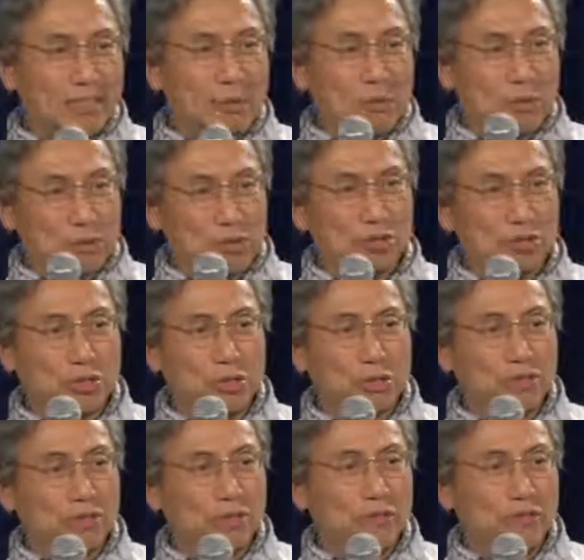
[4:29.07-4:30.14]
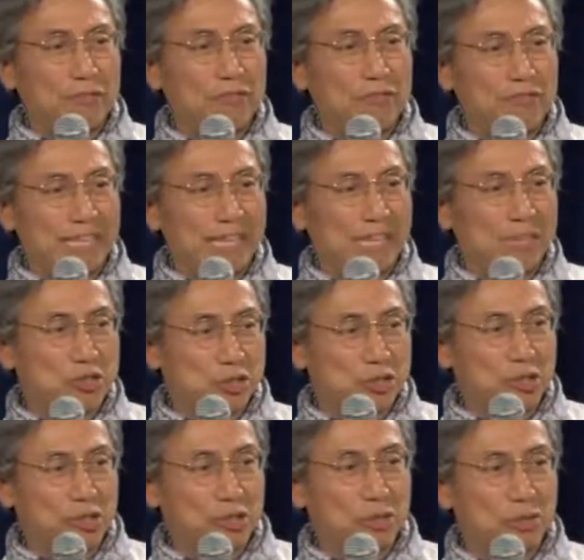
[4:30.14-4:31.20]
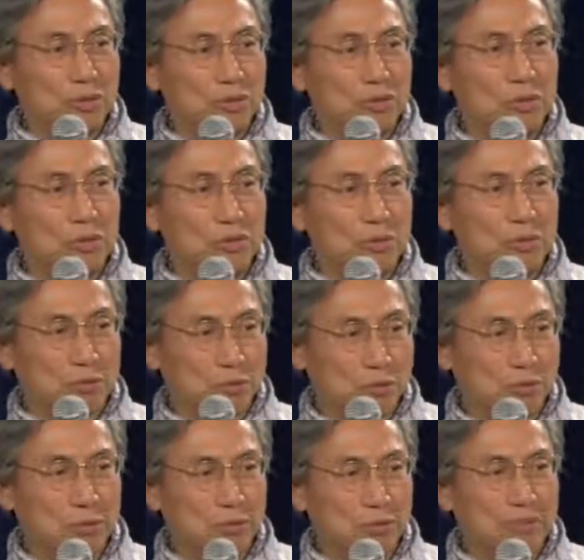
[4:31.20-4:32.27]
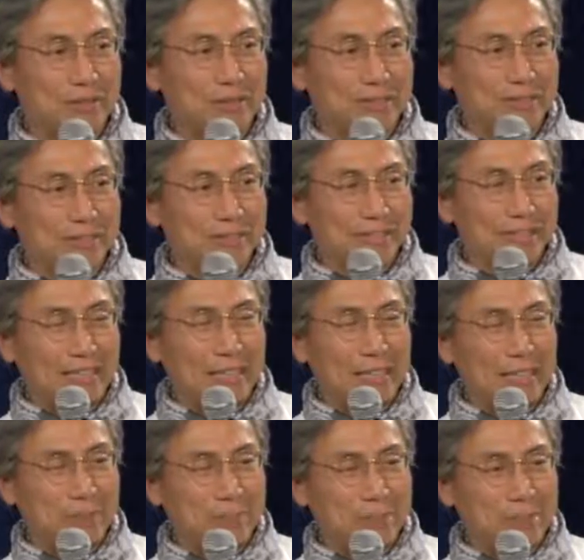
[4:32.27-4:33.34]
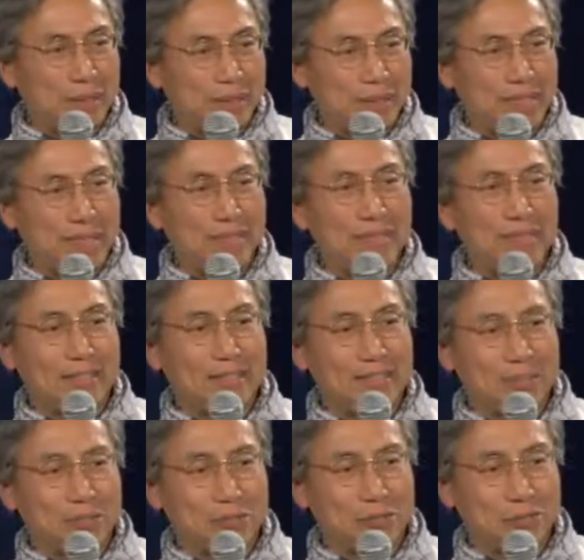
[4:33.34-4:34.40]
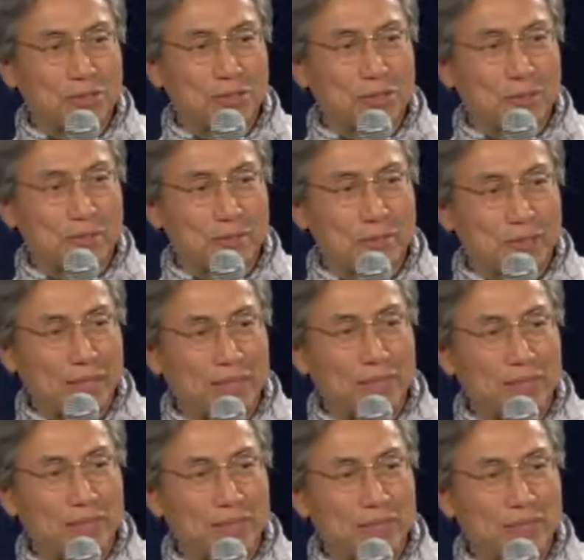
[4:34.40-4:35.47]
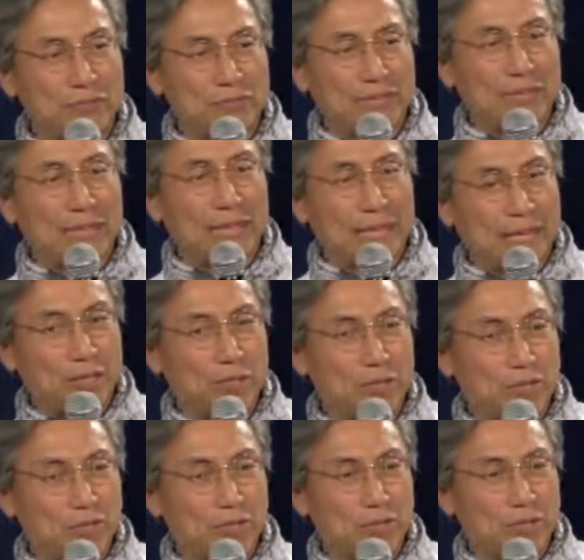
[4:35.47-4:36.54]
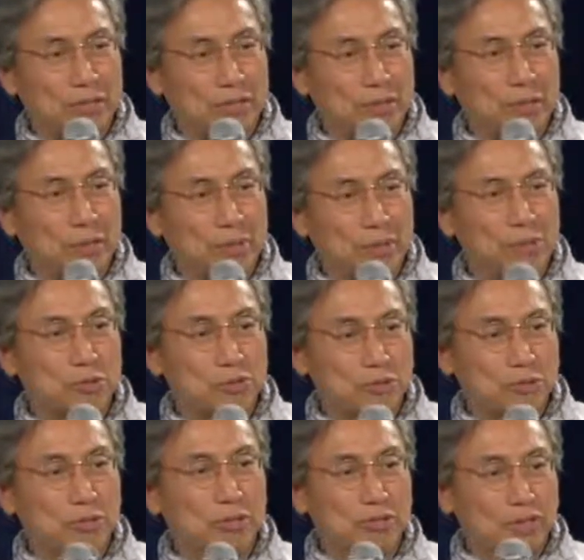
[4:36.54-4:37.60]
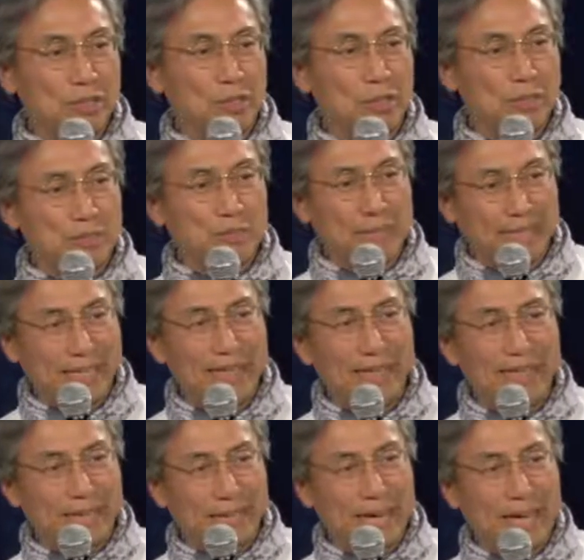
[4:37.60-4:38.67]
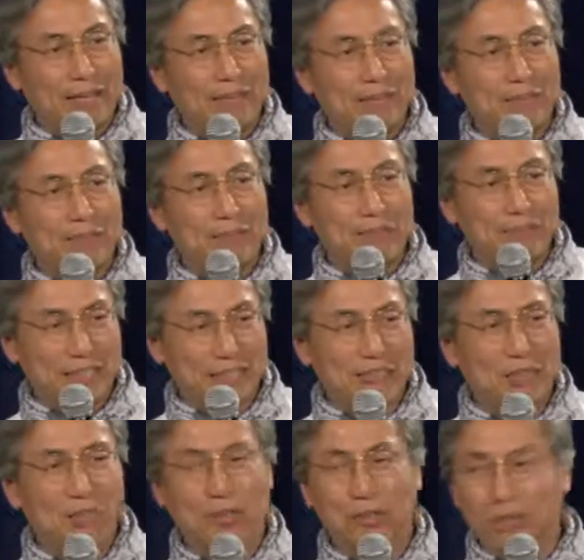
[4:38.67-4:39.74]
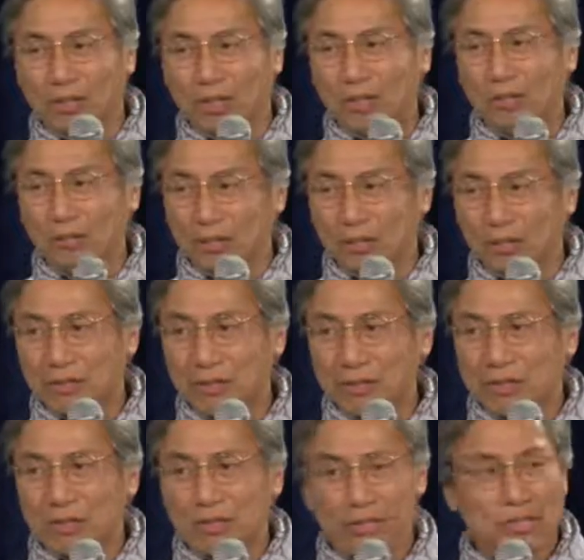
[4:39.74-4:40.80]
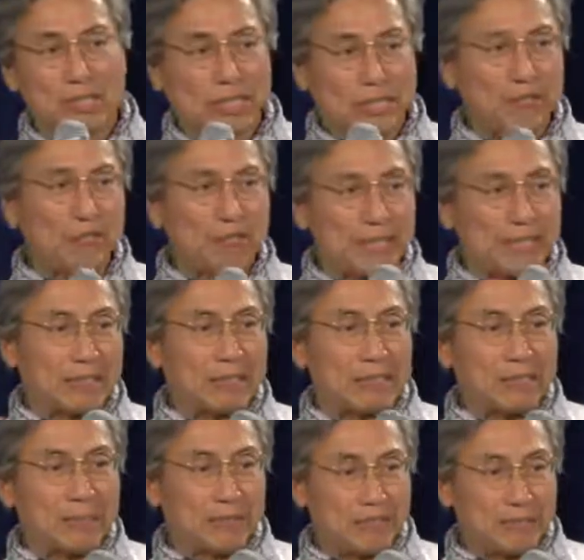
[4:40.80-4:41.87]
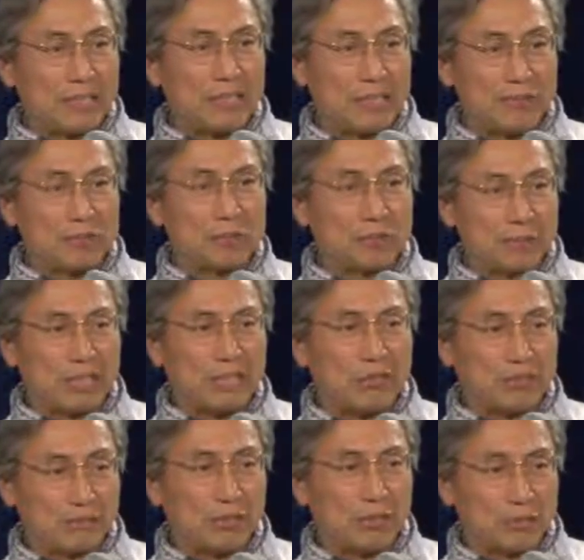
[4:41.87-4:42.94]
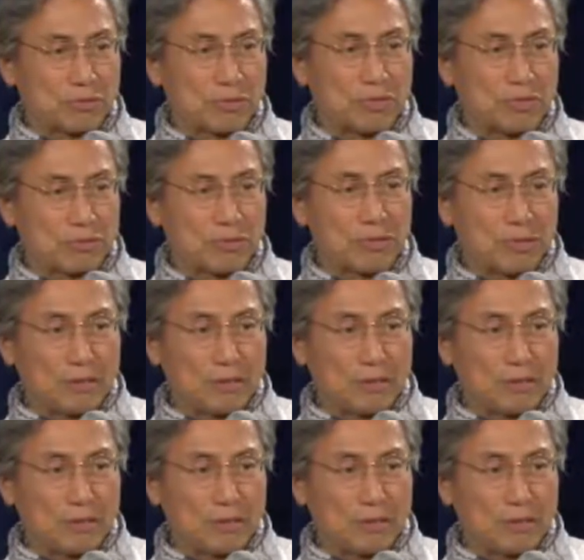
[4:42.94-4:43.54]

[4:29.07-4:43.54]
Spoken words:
will show phalangeal growth, and by a certain amount of androgen exposure, it'll make that finger longer, just like feet. Feet have unique features.